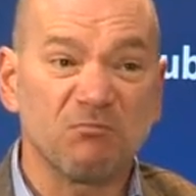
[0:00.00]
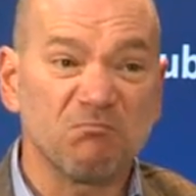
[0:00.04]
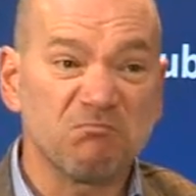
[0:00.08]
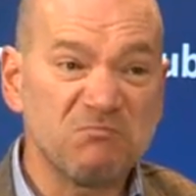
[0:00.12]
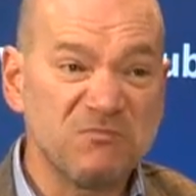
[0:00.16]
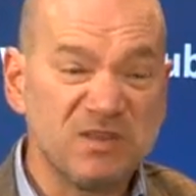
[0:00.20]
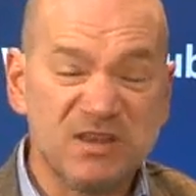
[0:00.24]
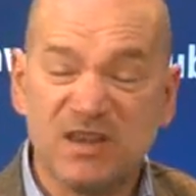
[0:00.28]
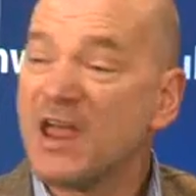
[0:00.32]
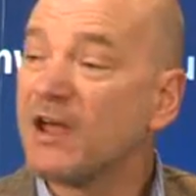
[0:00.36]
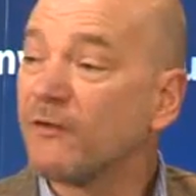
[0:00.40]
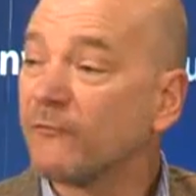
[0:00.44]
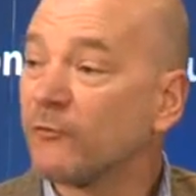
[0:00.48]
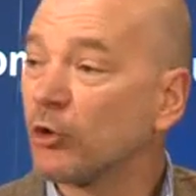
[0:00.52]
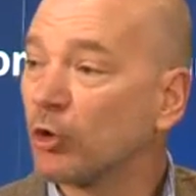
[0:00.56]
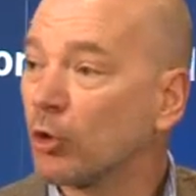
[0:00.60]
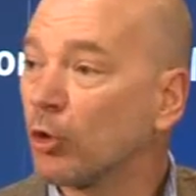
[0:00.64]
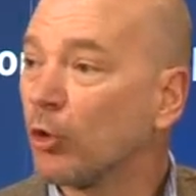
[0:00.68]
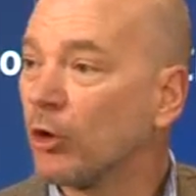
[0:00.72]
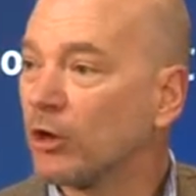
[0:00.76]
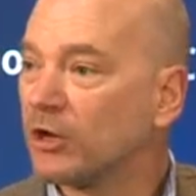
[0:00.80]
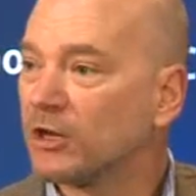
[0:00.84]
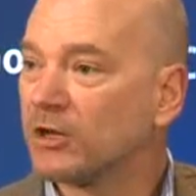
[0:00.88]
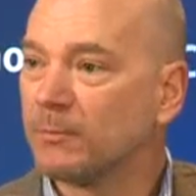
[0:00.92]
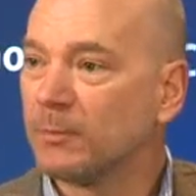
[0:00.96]
never
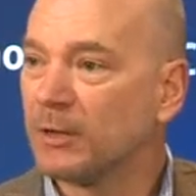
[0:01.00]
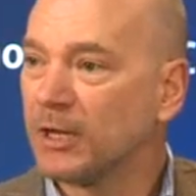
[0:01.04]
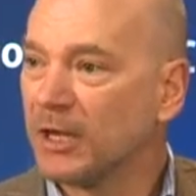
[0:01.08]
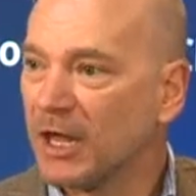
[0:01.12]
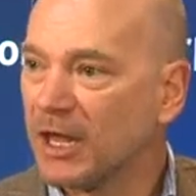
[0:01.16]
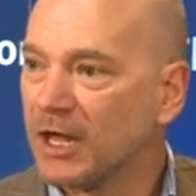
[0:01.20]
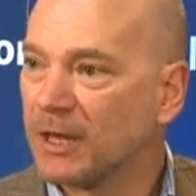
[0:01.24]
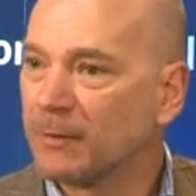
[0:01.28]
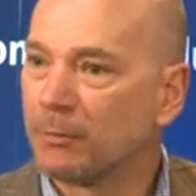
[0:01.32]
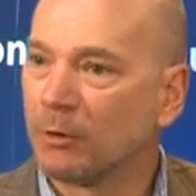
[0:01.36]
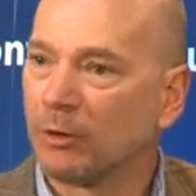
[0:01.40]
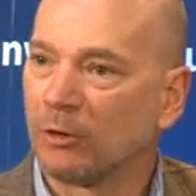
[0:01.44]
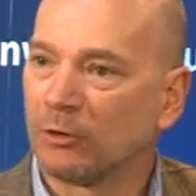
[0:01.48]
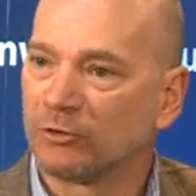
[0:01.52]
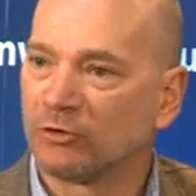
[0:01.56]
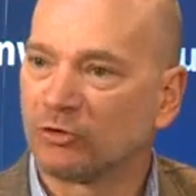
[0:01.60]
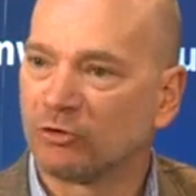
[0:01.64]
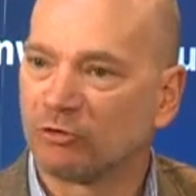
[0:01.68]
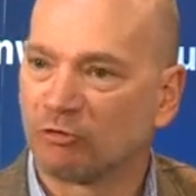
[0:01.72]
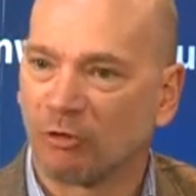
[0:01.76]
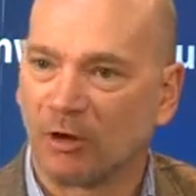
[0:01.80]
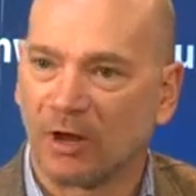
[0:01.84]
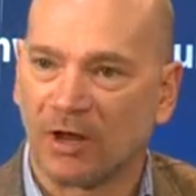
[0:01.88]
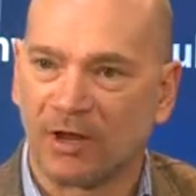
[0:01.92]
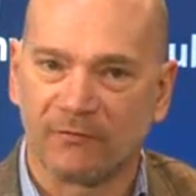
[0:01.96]
going to be able to
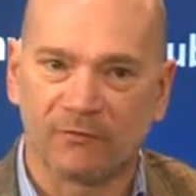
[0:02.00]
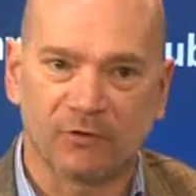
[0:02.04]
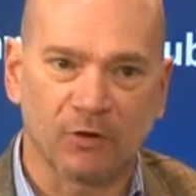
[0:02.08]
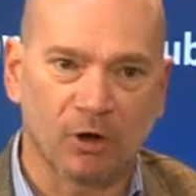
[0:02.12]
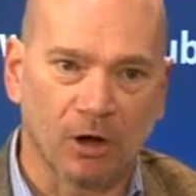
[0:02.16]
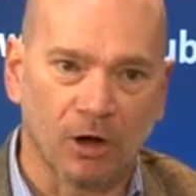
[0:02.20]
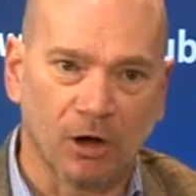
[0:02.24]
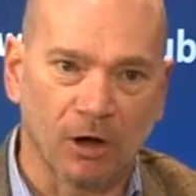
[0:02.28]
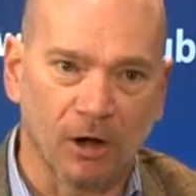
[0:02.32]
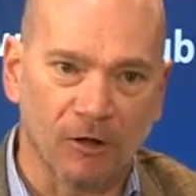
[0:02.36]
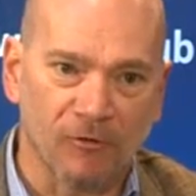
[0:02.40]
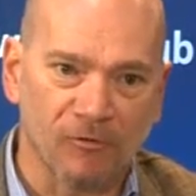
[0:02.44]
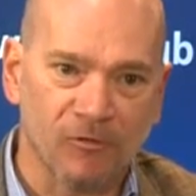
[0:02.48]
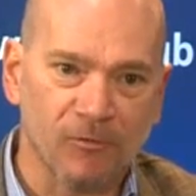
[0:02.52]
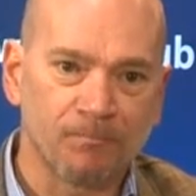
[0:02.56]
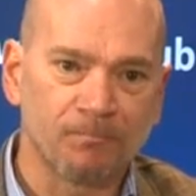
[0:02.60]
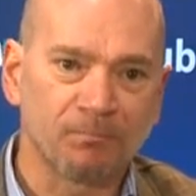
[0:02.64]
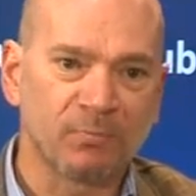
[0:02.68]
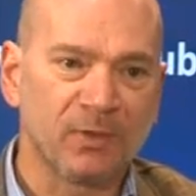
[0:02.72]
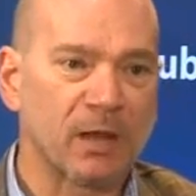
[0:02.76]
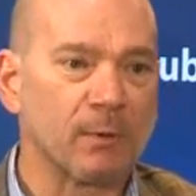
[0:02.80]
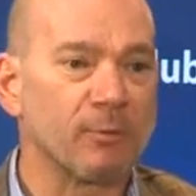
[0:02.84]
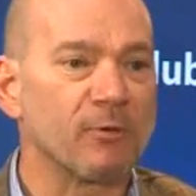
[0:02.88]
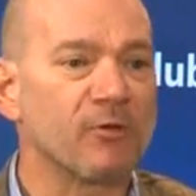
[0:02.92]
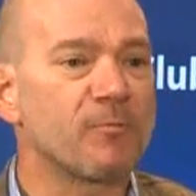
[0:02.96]
drive cars.
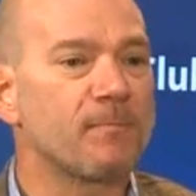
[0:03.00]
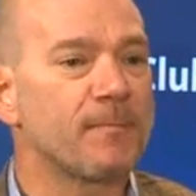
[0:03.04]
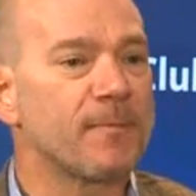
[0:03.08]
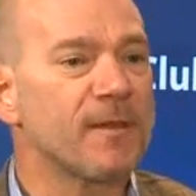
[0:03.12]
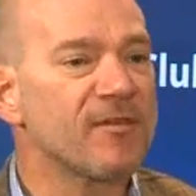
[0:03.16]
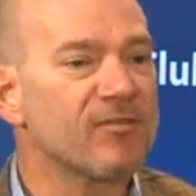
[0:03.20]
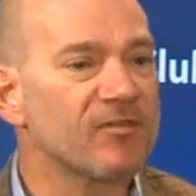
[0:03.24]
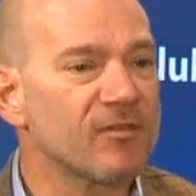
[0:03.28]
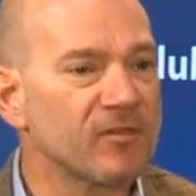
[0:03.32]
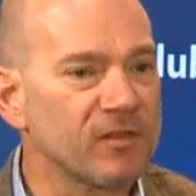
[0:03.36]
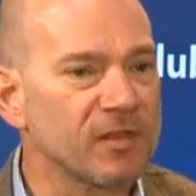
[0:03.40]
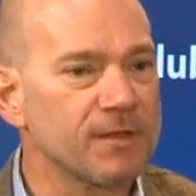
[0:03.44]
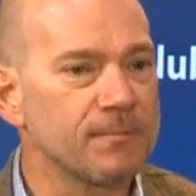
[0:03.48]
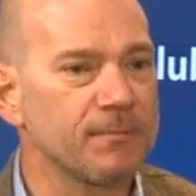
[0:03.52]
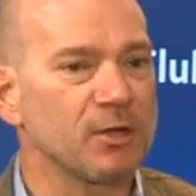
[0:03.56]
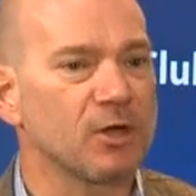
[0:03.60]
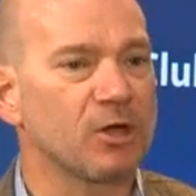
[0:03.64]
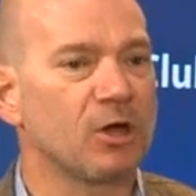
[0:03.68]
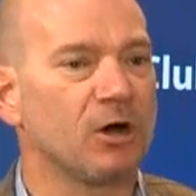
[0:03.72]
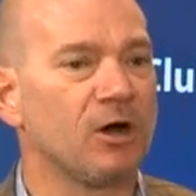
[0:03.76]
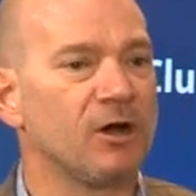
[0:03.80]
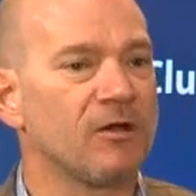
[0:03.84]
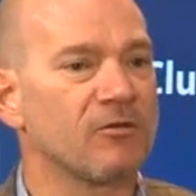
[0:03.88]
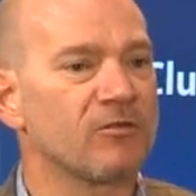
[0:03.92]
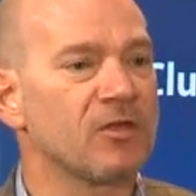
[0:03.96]
And it was basically
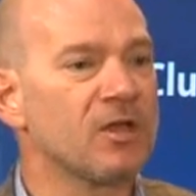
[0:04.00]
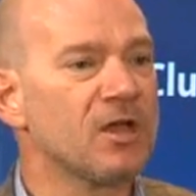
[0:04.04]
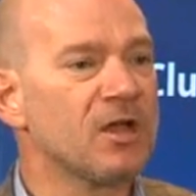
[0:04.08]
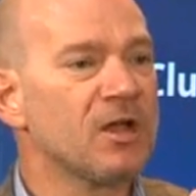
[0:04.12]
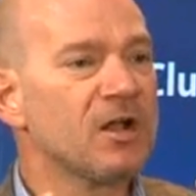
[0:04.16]
because